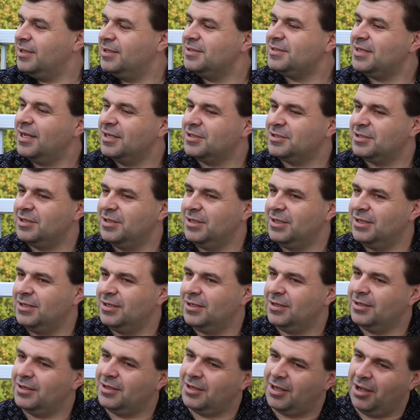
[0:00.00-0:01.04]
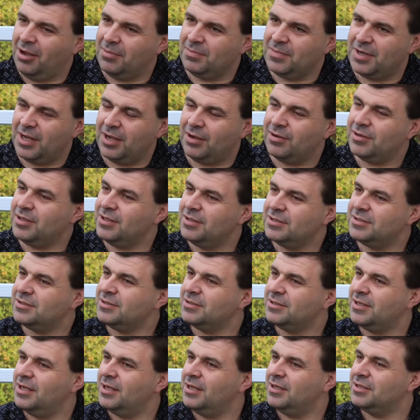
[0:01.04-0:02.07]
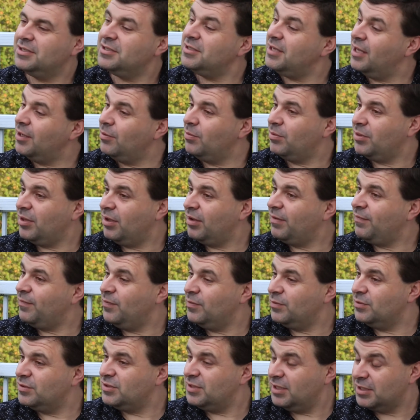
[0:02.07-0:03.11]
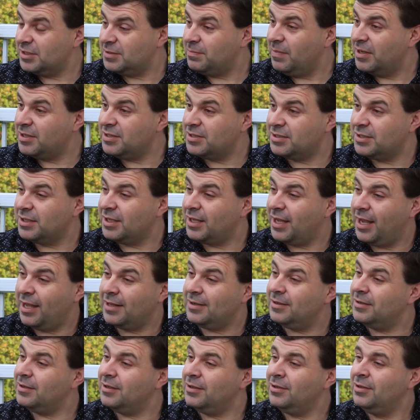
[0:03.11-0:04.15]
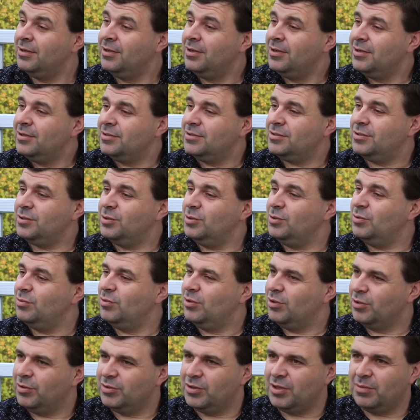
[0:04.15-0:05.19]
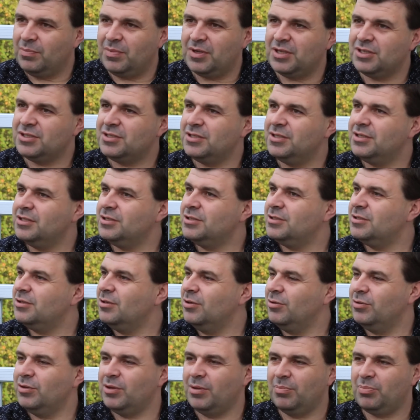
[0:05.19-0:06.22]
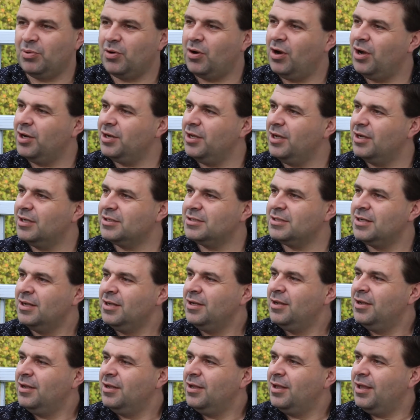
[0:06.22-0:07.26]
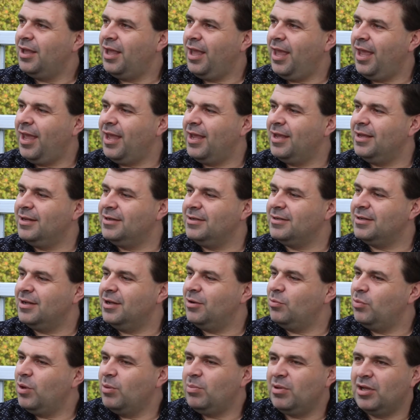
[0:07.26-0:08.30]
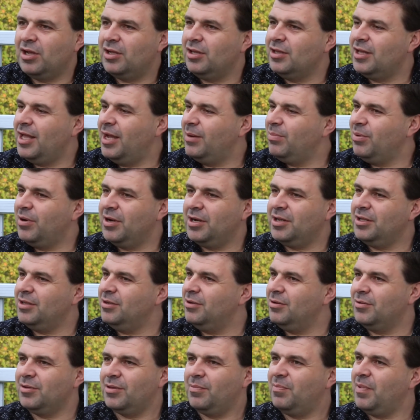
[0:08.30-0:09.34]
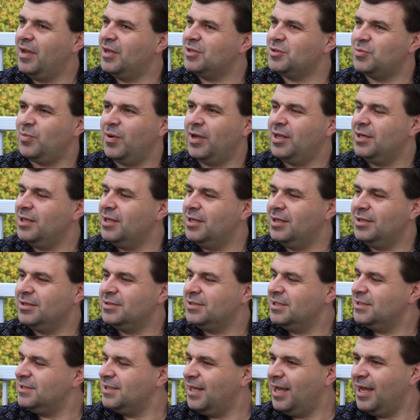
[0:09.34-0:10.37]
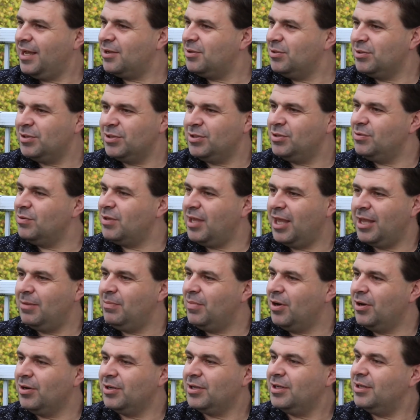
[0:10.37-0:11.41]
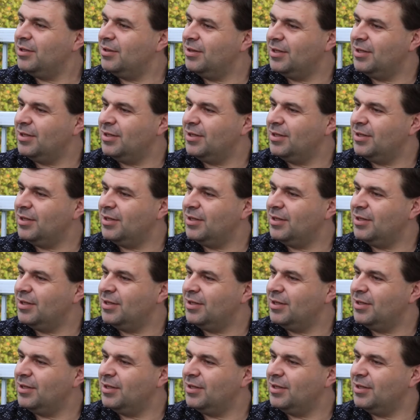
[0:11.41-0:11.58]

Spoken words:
He's actually come down, he's staying with us for 6 months in Canada to learn the business, learn the product, and we've been collaborating, the best way to tackle the UK market.